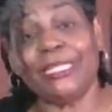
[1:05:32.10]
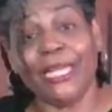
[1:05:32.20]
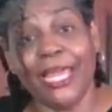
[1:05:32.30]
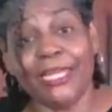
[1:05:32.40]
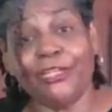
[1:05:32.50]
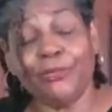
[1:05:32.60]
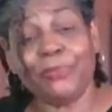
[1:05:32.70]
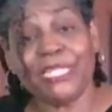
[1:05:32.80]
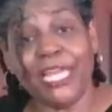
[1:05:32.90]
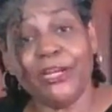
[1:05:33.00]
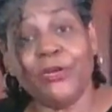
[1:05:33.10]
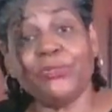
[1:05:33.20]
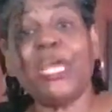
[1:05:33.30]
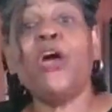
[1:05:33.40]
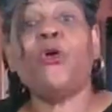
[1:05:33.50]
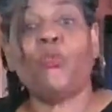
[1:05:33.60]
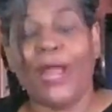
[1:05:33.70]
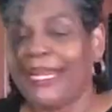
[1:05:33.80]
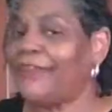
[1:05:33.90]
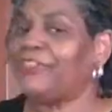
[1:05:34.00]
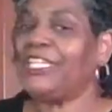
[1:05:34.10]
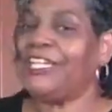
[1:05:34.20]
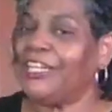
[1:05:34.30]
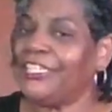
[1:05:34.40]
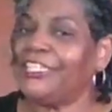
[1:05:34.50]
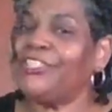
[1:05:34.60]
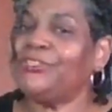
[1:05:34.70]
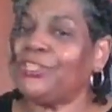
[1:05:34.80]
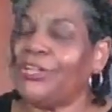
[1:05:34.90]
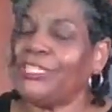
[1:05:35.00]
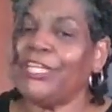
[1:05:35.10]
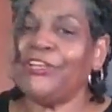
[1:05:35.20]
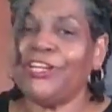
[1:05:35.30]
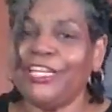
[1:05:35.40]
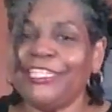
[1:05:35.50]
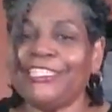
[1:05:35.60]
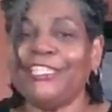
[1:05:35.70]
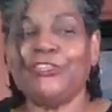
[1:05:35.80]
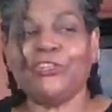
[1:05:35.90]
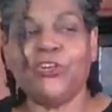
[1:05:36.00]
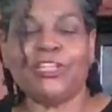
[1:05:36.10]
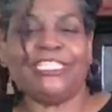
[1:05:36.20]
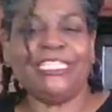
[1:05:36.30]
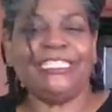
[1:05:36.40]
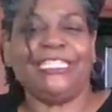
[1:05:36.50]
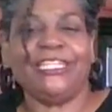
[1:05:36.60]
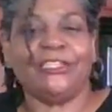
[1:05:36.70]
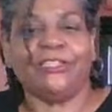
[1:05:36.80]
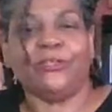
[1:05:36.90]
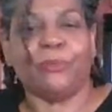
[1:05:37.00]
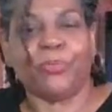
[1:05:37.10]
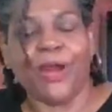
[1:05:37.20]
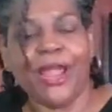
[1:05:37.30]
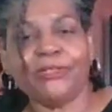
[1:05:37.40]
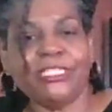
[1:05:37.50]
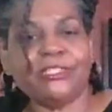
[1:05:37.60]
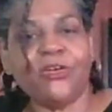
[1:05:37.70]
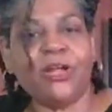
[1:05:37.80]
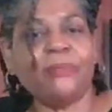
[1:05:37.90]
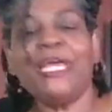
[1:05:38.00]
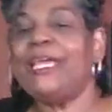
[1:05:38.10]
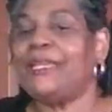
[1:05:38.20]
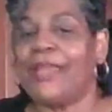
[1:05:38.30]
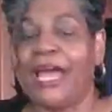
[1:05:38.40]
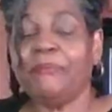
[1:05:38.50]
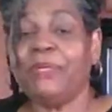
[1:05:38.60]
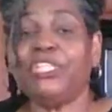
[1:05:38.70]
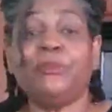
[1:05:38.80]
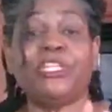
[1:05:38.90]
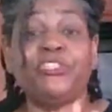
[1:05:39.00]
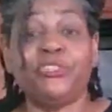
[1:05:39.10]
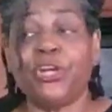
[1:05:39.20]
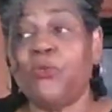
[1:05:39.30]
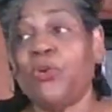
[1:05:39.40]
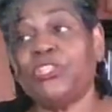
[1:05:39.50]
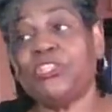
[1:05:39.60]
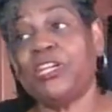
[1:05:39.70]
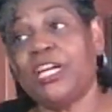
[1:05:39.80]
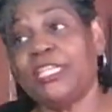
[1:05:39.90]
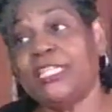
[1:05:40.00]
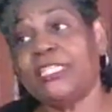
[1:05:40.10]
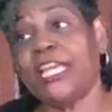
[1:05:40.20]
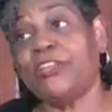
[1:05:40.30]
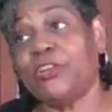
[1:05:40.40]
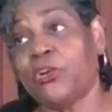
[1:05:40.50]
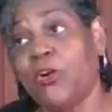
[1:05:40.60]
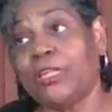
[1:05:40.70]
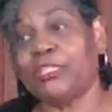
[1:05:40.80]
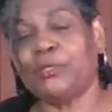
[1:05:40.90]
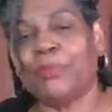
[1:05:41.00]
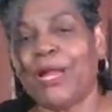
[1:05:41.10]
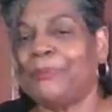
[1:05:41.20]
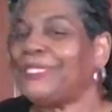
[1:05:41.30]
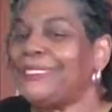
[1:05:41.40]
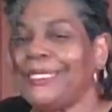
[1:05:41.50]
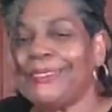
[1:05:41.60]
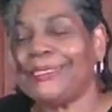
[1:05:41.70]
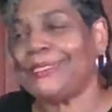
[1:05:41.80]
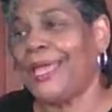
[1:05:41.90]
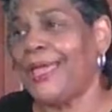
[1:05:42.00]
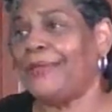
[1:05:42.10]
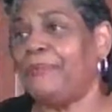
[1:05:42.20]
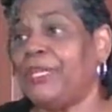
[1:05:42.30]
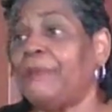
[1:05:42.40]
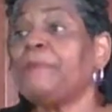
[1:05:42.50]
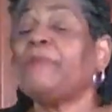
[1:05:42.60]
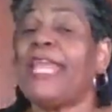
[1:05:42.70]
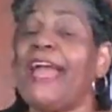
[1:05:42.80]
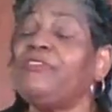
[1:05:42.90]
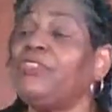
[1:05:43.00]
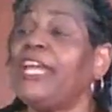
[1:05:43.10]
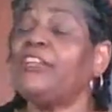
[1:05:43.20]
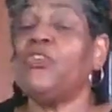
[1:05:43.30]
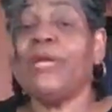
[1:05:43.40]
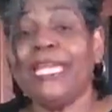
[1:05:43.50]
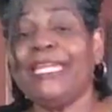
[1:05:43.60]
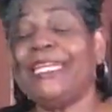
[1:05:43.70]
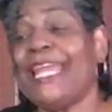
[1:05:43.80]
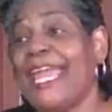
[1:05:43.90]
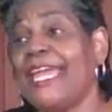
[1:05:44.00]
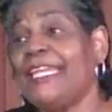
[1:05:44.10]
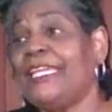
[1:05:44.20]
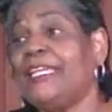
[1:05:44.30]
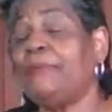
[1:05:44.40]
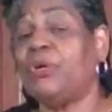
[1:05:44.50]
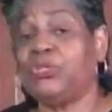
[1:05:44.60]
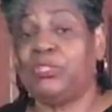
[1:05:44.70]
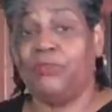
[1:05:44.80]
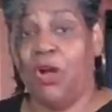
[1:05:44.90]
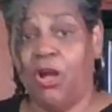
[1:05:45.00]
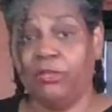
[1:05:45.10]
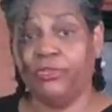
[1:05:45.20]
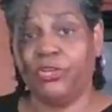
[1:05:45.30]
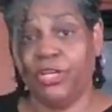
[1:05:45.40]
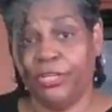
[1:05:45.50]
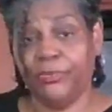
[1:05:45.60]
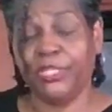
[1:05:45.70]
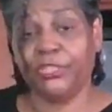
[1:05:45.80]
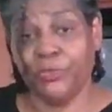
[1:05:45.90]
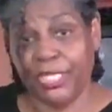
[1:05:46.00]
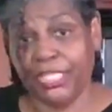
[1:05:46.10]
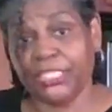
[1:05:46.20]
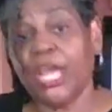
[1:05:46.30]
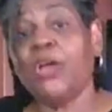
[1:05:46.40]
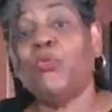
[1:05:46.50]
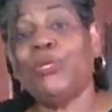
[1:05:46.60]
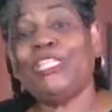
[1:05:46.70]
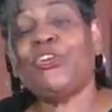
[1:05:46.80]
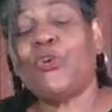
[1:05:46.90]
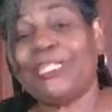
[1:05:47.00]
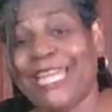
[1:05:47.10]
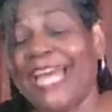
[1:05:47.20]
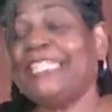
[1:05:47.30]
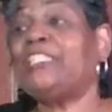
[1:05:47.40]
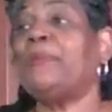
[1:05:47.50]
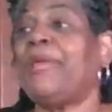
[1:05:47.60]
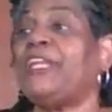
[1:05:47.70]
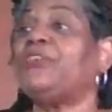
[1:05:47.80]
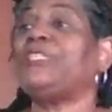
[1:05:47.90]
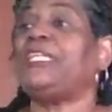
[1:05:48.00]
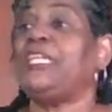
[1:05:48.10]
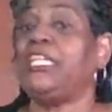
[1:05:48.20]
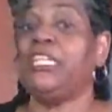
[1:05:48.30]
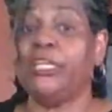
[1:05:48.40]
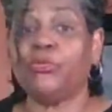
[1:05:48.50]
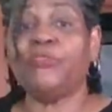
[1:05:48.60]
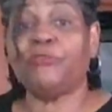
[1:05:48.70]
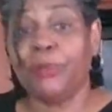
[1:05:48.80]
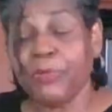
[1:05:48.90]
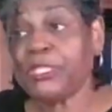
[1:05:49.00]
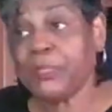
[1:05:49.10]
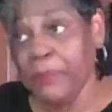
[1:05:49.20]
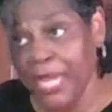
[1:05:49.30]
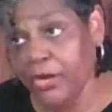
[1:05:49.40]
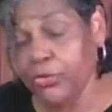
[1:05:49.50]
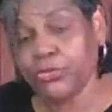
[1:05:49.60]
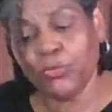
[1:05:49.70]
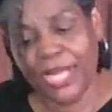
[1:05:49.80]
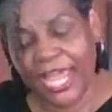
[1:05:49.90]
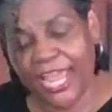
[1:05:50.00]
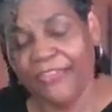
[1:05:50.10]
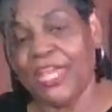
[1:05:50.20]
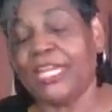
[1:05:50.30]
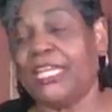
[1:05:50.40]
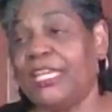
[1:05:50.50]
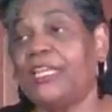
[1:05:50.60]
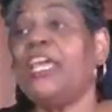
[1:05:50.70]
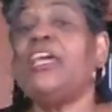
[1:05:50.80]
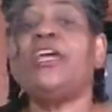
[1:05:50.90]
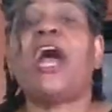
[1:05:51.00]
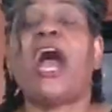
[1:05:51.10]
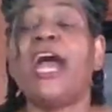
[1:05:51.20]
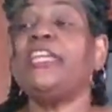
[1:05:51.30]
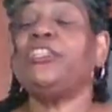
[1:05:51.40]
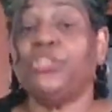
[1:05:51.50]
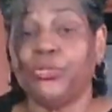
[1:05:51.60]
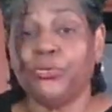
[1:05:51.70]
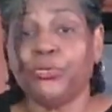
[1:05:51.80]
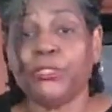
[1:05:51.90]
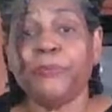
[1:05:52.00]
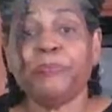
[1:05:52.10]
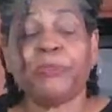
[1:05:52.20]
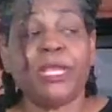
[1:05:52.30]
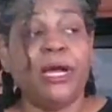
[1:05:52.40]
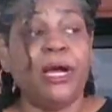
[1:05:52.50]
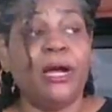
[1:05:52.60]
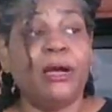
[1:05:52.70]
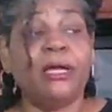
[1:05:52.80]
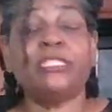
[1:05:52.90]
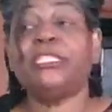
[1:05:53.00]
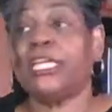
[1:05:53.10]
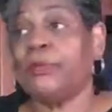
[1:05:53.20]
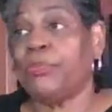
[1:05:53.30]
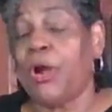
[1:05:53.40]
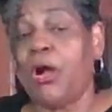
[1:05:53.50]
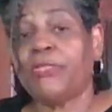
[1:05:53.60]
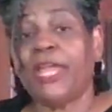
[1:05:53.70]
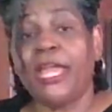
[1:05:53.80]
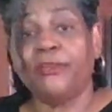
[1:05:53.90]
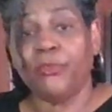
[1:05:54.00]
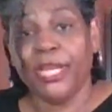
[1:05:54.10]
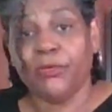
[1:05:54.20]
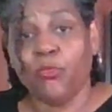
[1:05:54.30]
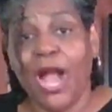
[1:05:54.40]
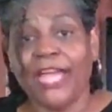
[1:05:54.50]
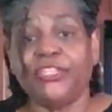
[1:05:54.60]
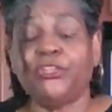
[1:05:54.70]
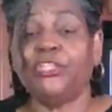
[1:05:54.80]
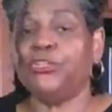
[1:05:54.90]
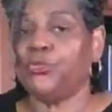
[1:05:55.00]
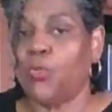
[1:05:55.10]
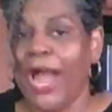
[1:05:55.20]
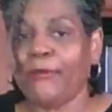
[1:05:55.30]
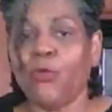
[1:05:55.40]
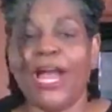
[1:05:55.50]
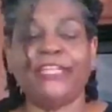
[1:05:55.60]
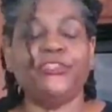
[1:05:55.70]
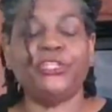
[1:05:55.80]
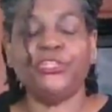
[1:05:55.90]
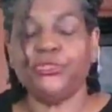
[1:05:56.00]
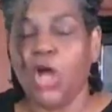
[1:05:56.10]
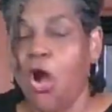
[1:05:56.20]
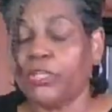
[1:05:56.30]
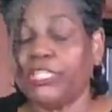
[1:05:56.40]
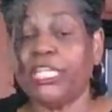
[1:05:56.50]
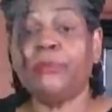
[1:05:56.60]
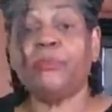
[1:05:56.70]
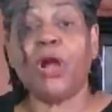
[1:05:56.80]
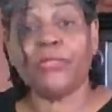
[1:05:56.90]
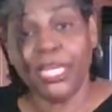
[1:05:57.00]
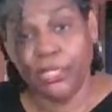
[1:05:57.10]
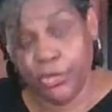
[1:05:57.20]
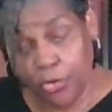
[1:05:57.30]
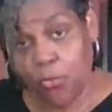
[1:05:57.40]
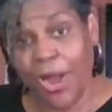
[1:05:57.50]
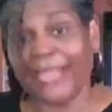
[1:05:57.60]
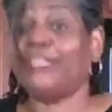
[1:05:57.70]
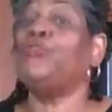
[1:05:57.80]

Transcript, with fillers: And add in your potatoes. Right after the onions, you saute your onions and your garlic just to get a little brownness on them. Not much, because you don't want your onions and your garlic to brown, just a tad bit. After that, go ahead and add in most of all your other ingredients, which are diced tomatoes. Again, from the tomatoes, you want to add that in. I used Uh, chicken broth and red wine. You can use white wine, you can use all uh, chicken broth and no wine.